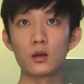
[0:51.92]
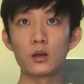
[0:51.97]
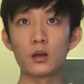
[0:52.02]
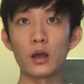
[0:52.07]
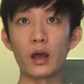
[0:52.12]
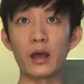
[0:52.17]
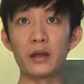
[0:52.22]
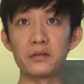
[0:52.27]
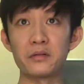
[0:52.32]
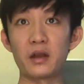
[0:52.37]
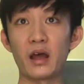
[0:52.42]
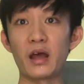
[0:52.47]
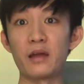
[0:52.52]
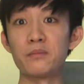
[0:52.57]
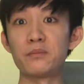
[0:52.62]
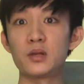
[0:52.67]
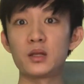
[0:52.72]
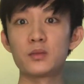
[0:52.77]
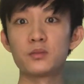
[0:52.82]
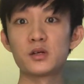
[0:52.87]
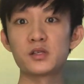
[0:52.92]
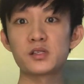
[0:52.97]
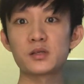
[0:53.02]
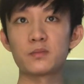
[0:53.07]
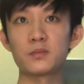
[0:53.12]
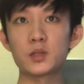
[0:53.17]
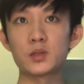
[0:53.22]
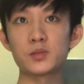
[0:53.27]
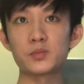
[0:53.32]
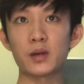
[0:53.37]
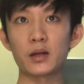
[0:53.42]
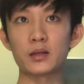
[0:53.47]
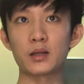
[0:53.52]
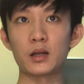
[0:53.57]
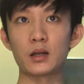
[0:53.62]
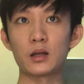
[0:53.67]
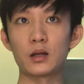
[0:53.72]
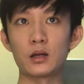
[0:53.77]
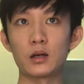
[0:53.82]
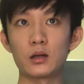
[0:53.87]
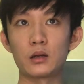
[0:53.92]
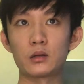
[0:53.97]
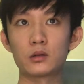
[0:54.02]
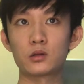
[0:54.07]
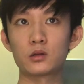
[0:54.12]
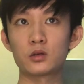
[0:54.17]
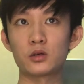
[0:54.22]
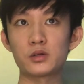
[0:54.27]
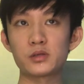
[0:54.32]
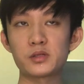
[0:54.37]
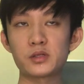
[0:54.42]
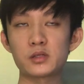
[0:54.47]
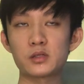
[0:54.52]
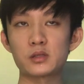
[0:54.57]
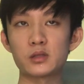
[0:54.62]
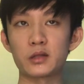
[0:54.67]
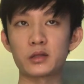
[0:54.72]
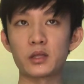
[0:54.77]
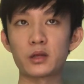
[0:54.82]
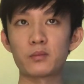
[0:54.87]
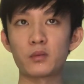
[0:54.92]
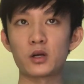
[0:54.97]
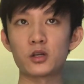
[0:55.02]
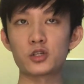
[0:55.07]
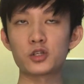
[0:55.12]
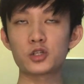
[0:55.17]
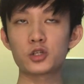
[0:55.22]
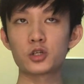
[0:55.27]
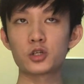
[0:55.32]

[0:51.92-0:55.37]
And I had minimal symptoms back then because nothing much.